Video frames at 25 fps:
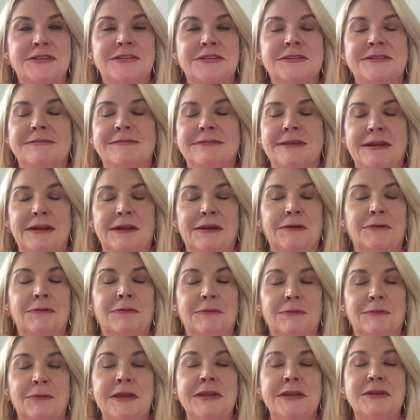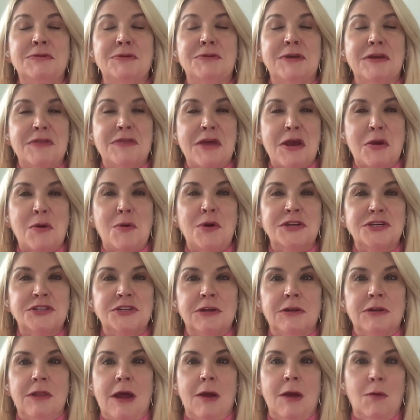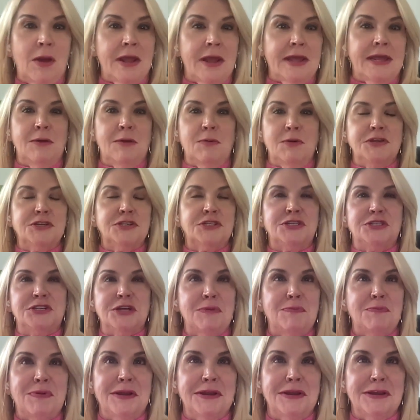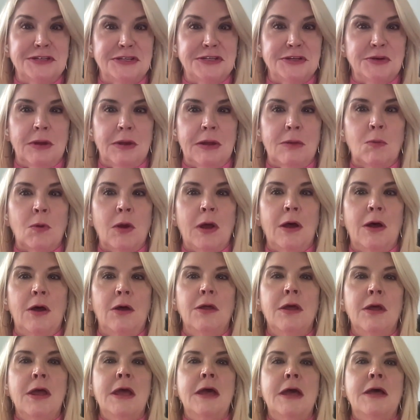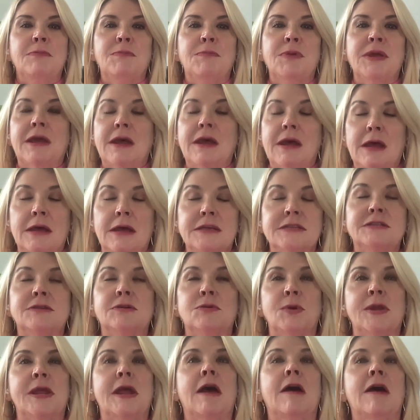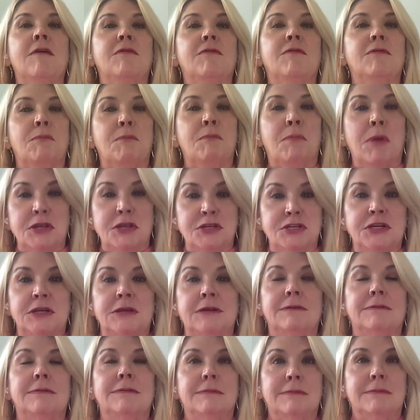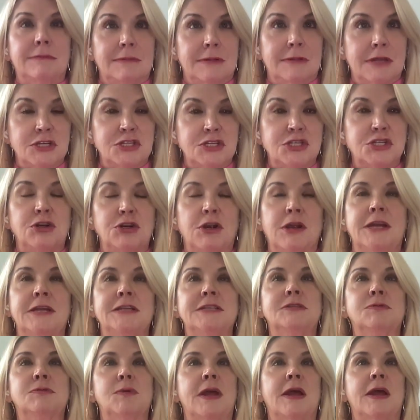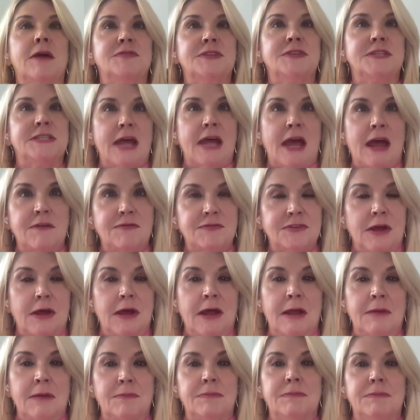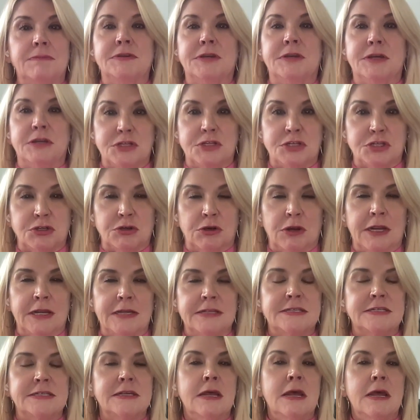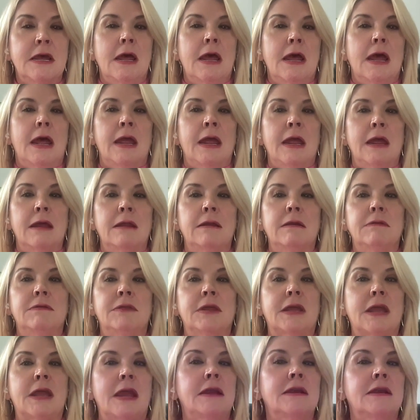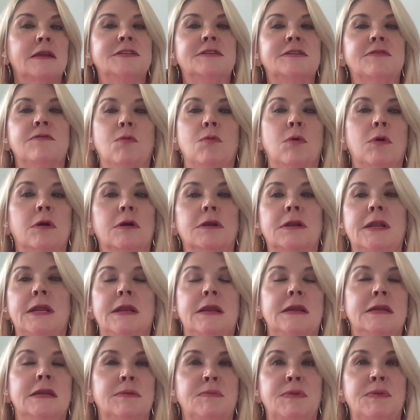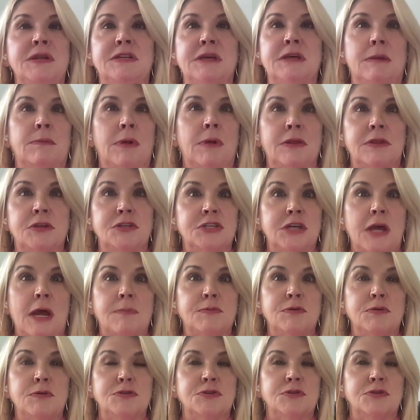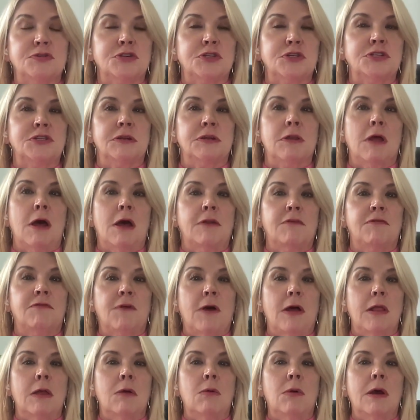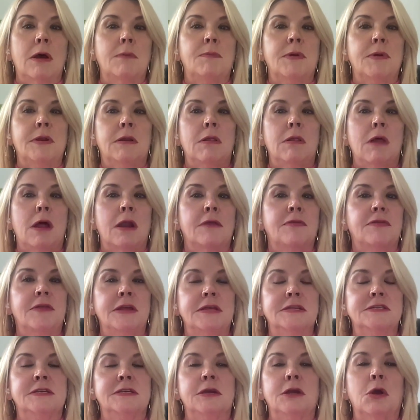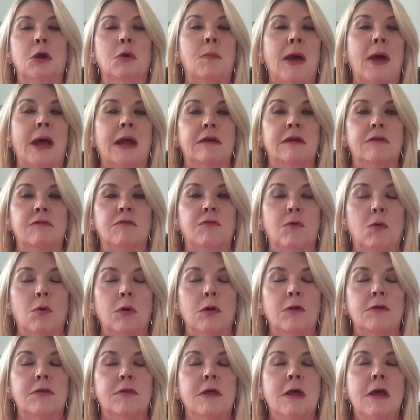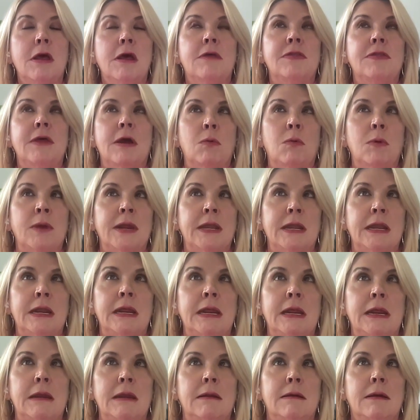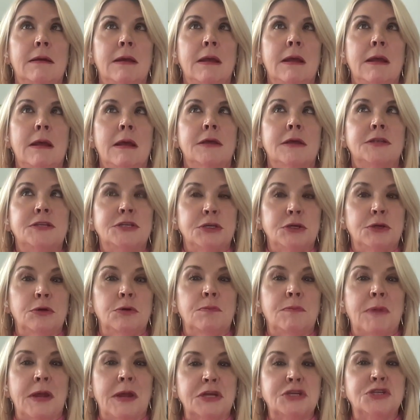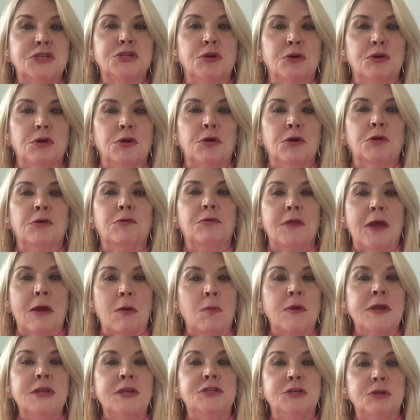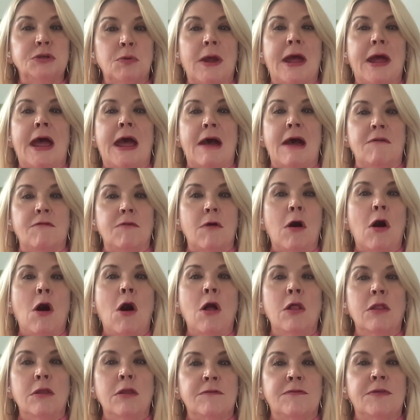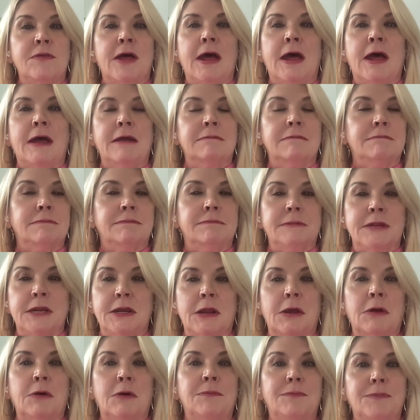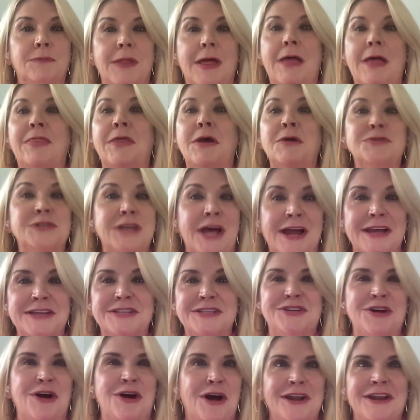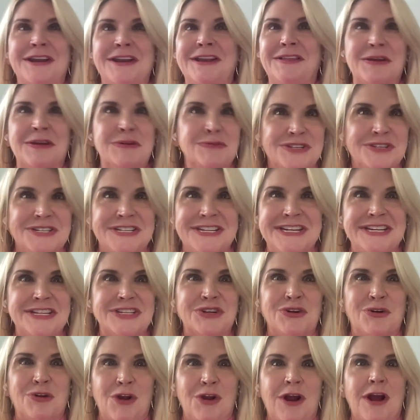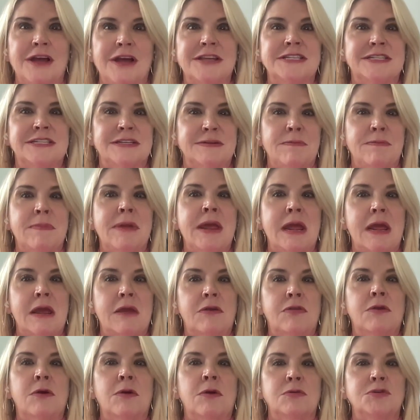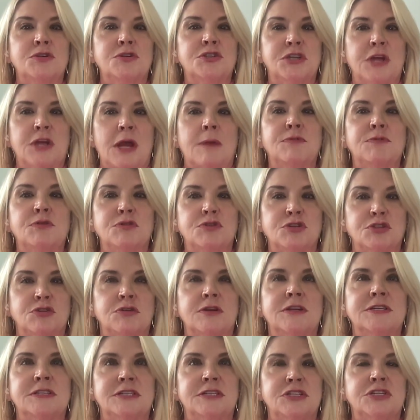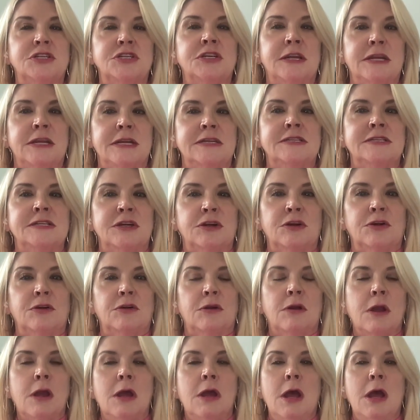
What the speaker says: that's, we do get that question a lot. Why can't we just jump in and do it? Well, because we have budget constraints, we have staff time constraints, and the cadence of work needed to be done by the chapters. There's just a lot of follow up and a lot of things that go back and forth that we need to make sure that we do have all of that, those I's dotted and those T's crossed to make those chapters transition easier.